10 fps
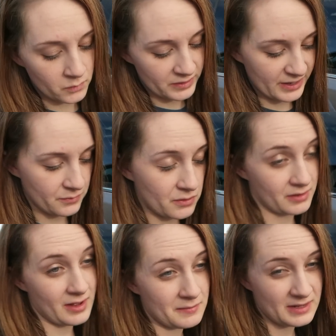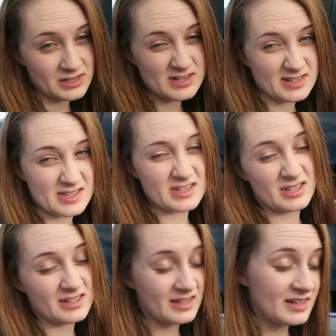but when he woke up, he just
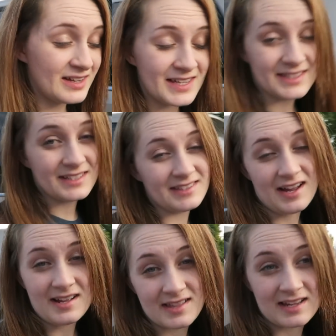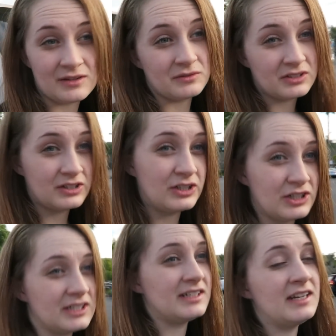did not sound
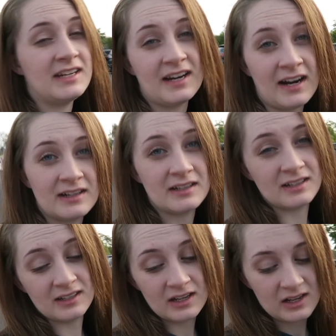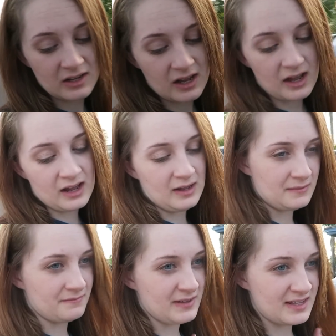good. He kind of,
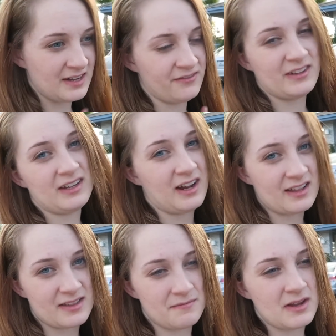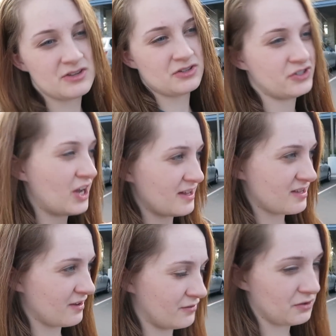he's definitely got some major chest
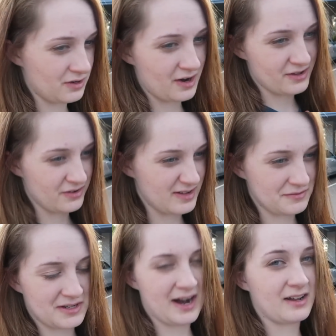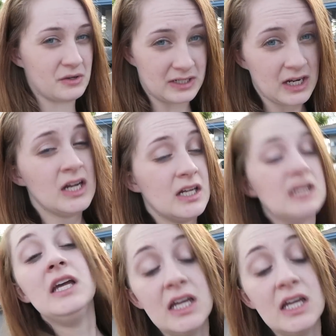stuff going on, so he was kind of going